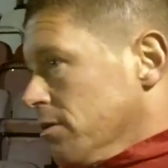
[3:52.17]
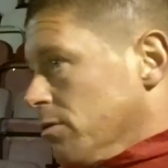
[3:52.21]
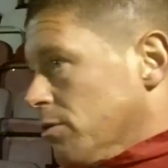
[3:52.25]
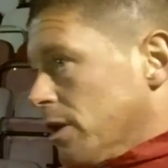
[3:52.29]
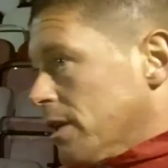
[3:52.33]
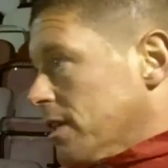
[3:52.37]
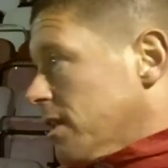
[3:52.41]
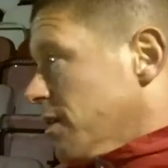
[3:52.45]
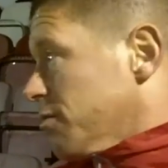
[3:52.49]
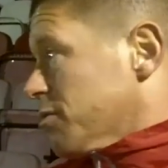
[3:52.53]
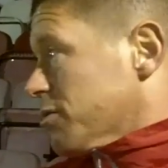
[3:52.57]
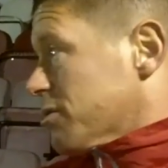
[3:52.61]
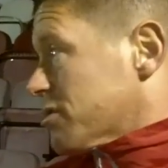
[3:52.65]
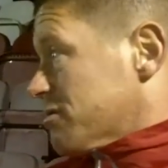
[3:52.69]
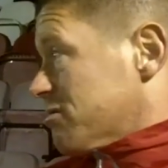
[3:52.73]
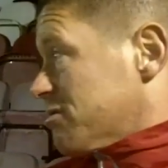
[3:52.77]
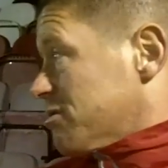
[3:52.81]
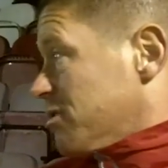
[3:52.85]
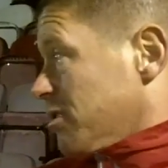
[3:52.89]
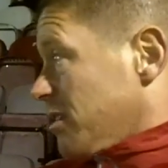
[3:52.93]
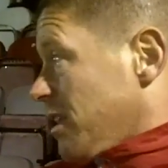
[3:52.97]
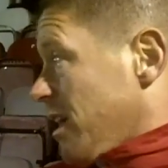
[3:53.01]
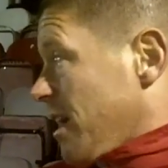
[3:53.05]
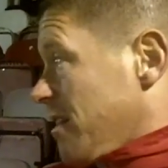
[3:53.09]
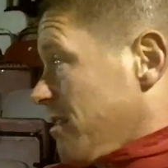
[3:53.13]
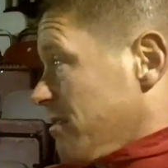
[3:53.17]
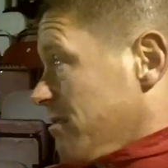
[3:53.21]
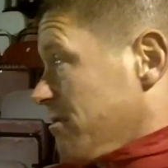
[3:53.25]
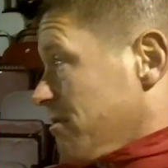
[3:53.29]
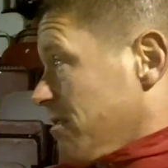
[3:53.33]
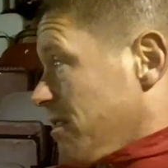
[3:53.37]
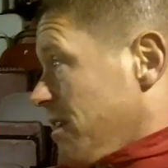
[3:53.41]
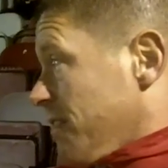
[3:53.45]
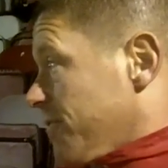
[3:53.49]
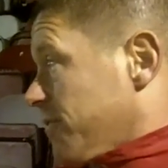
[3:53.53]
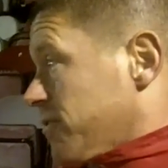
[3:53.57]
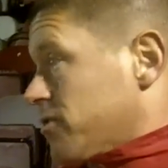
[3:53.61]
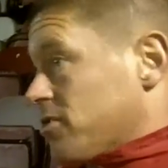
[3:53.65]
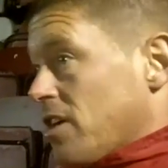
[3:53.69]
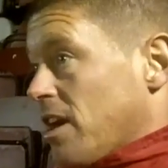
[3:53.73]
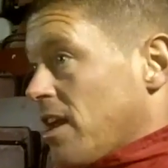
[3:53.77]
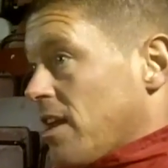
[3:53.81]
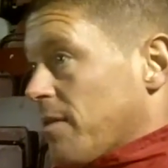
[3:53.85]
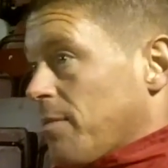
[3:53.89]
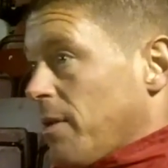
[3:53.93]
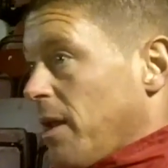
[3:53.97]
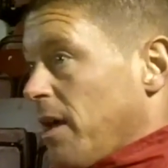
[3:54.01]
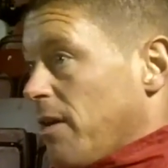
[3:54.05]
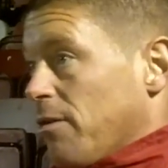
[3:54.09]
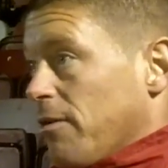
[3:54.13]
All they did was took that
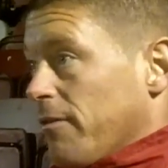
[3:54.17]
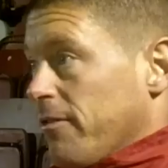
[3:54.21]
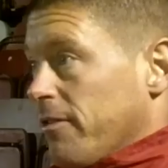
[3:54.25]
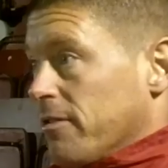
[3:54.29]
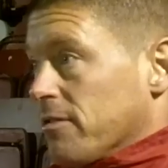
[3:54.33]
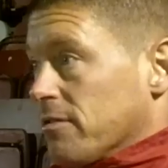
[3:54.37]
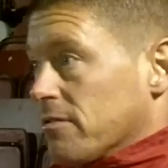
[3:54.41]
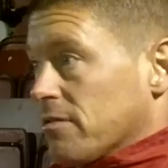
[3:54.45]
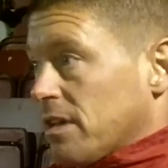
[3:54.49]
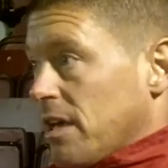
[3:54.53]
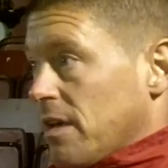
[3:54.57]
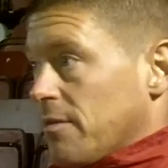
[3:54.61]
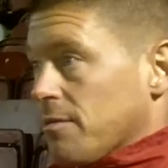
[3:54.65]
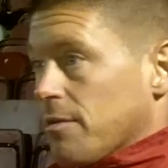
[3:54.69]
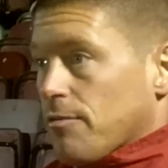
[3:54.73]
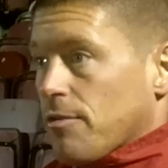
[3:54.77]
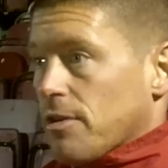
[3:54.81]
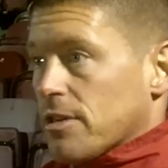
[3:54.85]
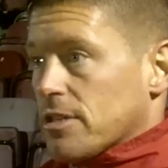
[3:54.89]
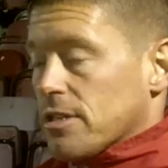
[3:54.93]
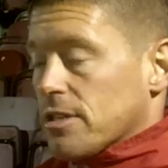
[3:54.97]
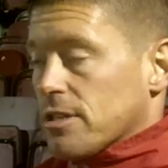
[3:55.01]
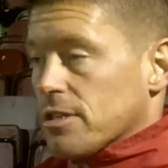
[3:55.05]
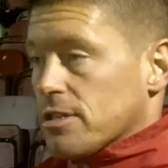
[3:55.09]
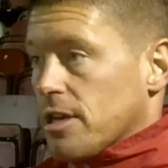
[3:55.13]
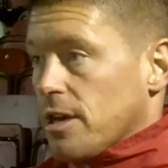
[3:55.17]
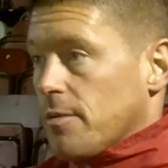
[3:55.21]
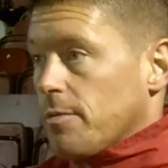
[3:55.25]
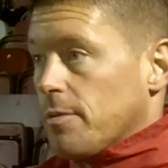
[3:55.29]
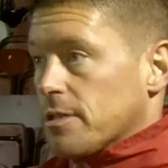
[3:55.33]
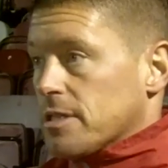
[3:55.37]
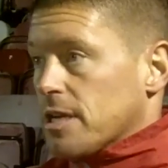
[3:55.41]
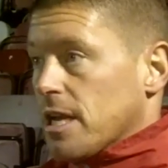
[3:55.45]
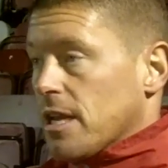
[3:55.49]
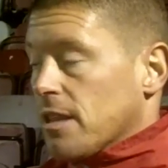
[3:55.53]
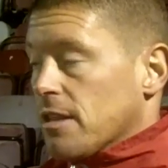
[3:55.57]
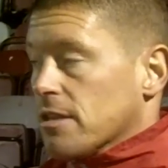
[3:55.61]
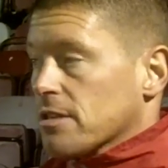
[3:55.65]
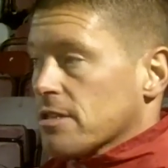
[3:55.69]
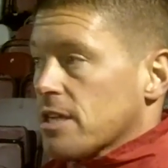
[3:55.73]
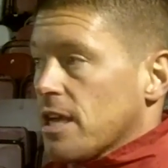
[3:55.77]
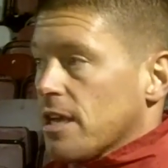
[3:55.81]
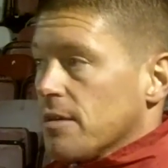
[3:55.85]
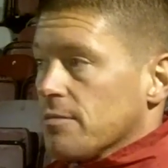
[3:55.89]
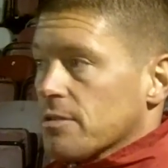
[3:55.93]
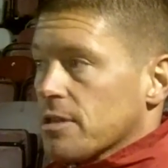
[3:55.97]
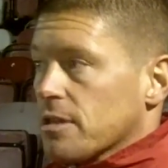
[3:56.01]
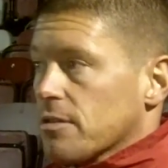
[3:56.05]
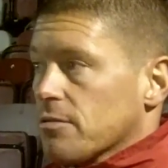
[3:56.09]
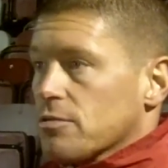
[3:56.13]
left-sided player off and kept the rest of the shape exactly the
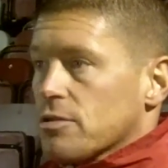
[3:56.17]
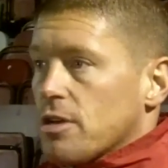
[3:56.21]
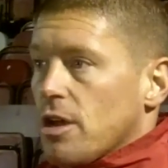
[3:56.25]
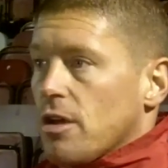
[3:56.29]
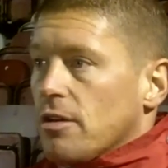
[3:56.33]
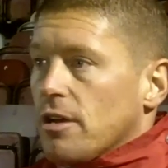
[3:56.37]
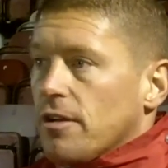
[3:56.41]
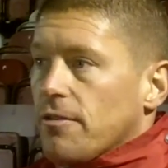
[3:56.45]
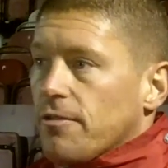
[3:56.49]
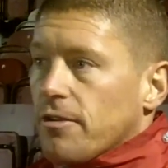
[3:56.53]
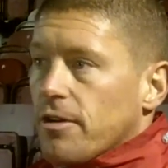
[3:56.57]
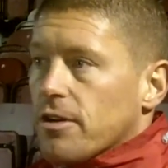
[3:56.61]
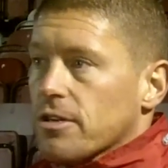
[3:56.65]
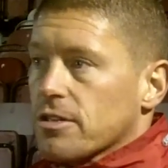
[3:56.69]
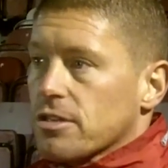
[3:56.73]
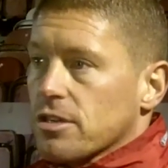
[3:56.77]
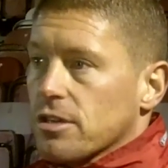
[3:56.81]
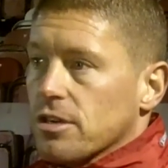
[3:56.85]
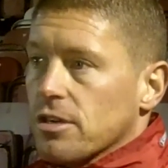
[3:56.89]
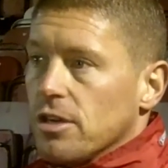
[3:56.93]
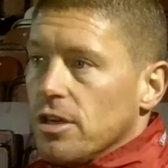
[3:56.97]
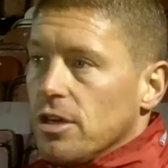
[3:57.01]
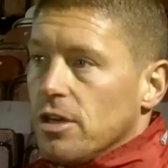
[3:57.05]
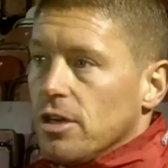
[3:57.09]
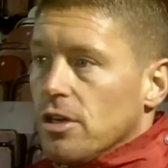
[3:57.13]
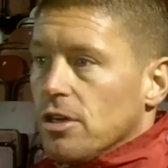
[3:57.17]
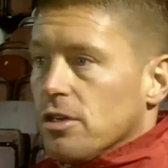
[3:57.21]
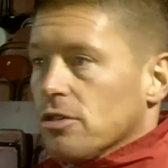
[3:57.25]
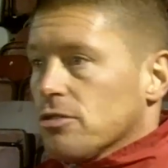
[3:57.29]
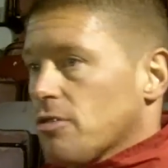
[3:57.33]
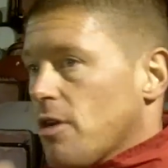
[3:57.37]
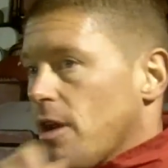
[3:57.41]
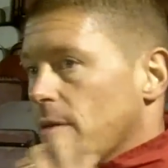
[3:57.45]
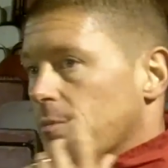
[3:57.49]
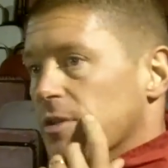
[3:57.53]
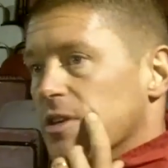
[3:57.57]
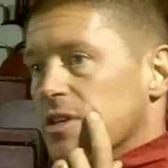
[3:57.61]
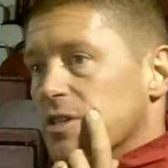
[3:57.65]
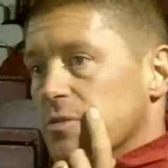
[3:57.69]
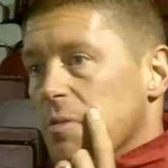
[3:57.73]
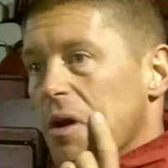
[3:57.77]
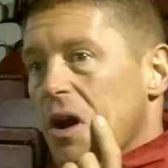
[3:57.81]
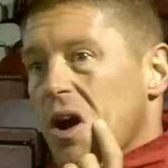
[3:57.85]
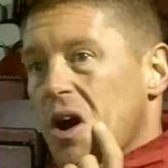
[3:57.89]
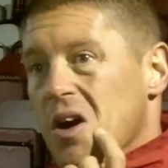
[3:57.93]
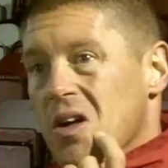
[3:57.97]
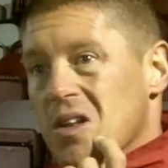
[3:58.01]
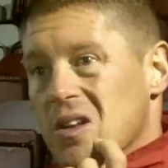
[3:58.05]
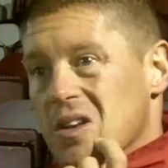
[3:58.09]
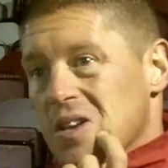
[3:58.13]
same. So there was no need for us to try and be
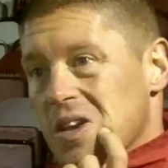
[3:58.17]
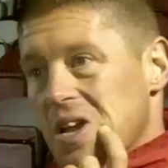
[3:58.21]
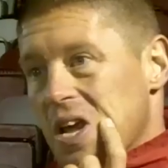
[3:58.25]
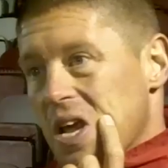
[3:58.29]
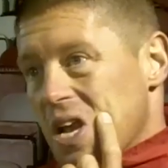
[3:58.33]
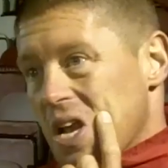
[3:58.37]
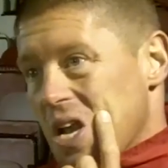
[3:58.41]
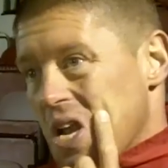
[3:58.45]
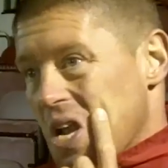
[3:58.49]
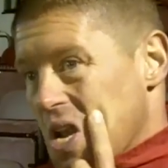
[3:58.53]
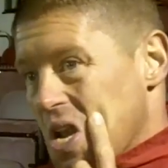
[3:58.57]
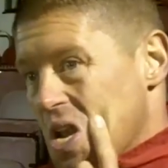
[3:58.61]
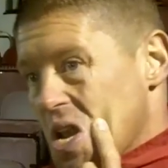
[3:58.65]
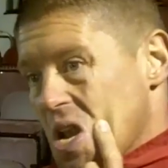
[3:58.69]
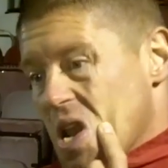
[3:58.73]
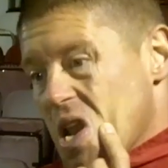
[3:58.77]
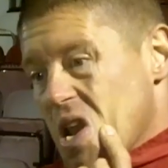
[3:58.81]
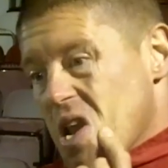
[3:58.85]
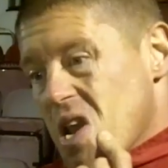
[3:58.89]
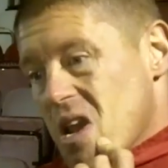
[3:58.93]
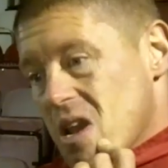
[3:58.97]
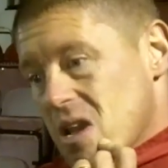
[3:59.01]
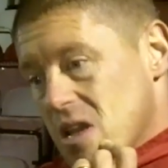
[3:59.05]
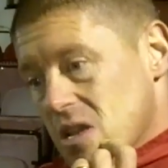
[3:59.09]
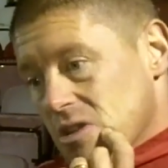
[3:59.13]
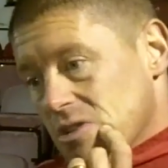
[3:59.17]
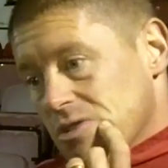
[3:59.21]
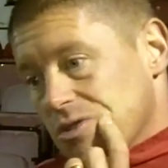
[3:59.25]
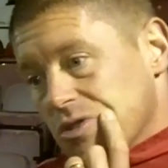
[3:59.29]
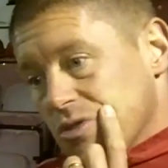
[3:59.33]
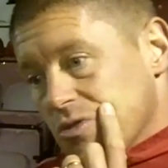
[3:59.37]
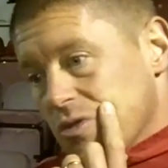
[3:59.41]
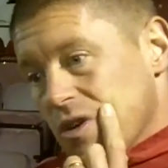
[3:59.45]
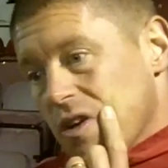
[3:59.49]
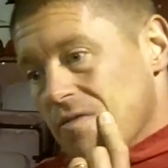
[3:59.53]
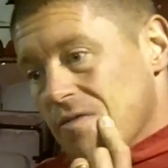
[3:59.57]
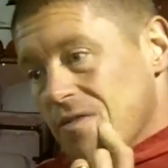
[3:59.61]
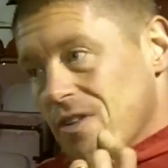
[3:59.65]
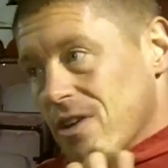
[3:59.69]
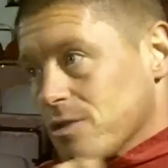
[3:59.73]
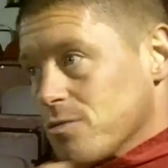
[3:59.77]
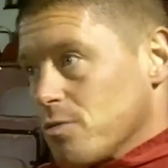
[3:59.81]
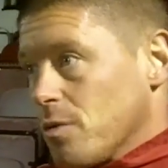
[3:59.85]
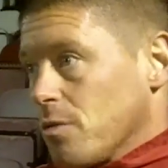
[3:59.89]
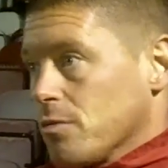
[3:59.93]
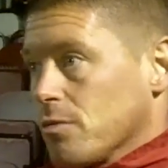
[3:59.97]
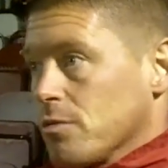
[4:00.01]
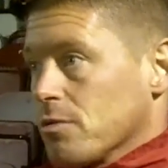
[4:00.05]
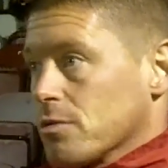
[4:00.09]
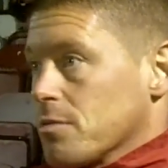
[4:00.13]
smart and try and
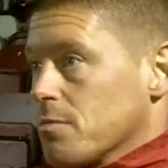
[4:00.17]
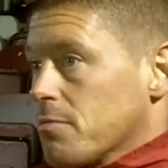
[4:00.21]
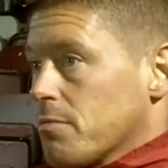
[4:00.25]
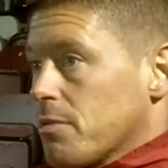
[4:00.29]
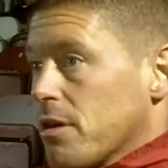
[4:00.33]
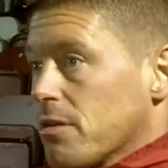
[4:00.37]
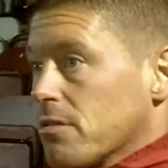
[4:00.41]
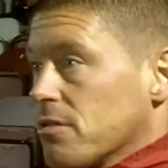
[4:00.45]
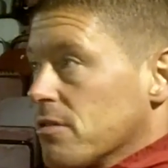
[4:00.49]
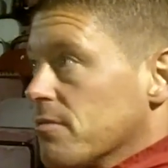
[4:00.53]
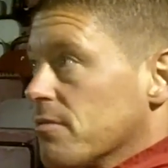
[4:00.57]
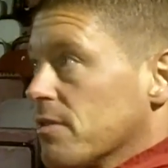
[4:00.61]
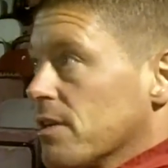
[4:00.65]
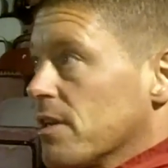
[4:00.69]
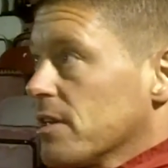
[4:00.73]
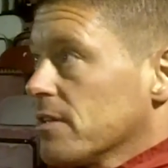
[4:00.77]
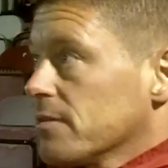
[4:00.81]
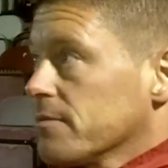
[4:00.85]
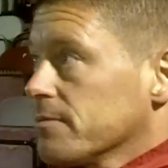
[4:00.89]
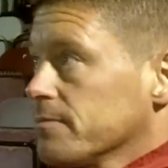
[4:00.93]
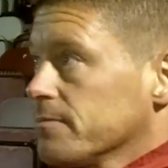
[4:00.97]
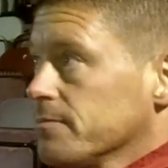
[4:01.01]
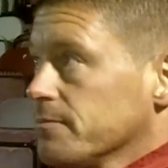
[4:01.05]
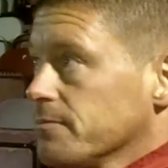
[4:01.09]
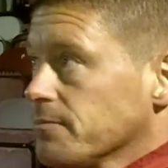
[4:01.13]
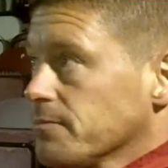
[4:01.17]
fix what wasn't broken, really.